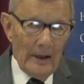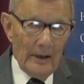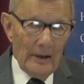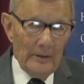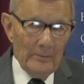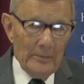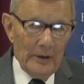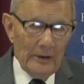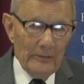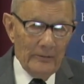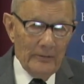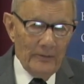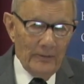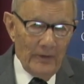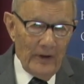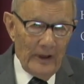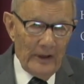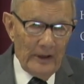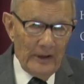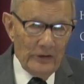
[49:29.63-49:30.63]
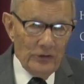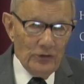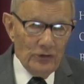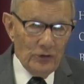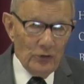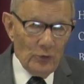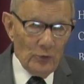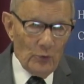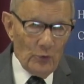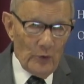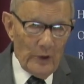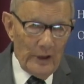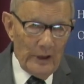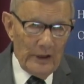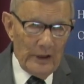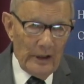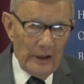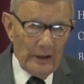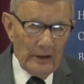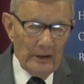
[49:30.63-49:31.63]
Uh, but finish
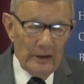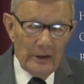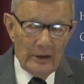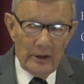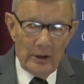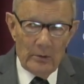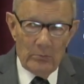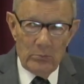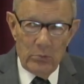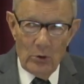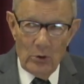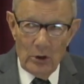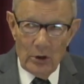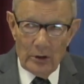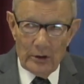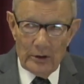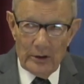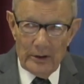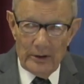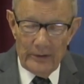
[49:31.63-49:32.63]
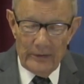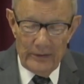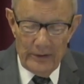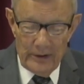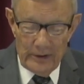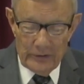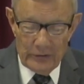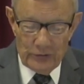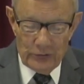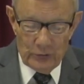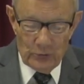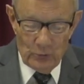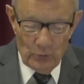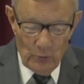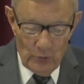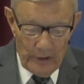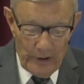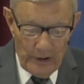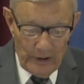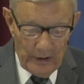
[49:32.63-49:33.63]
reading the book this
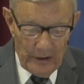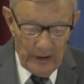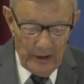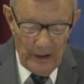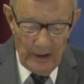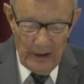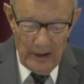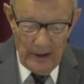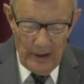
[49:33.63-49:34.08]
week